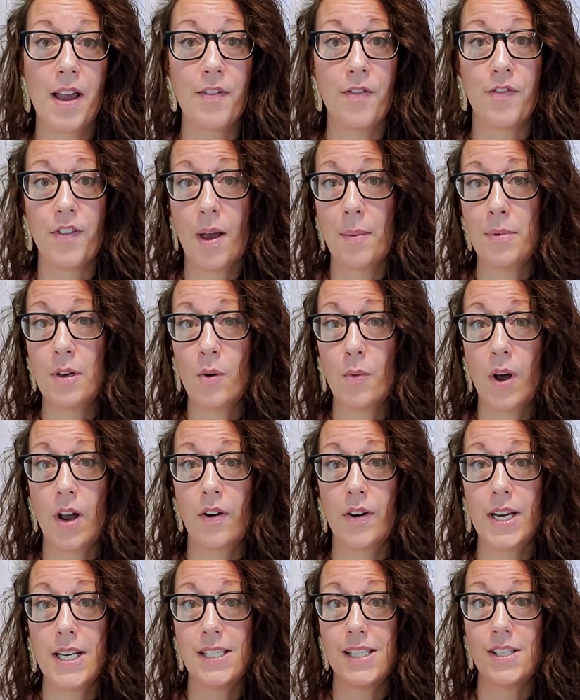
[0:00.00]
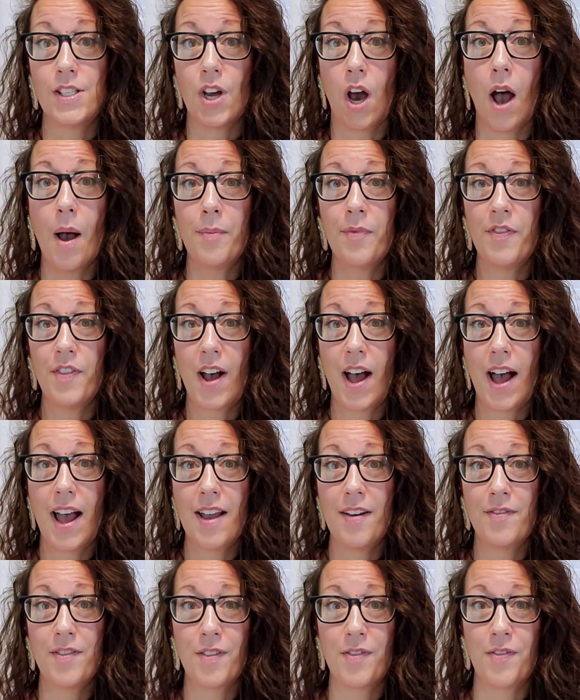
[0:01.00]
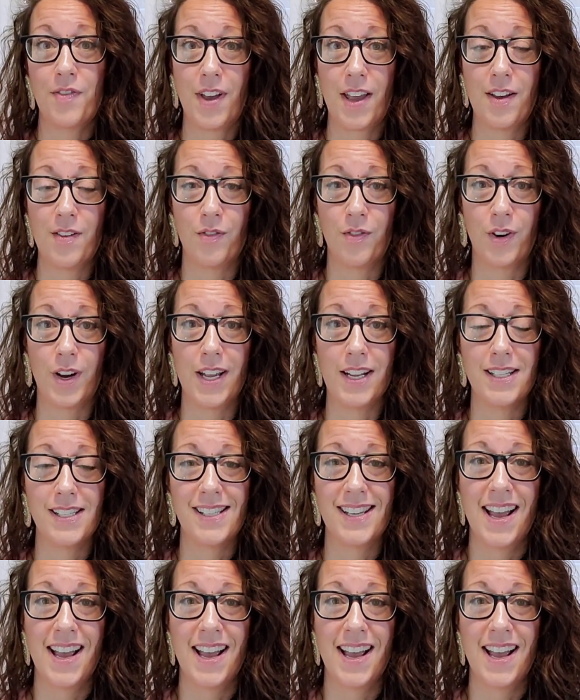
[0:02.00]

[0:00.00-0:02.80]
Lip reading: February's top 5 favorites.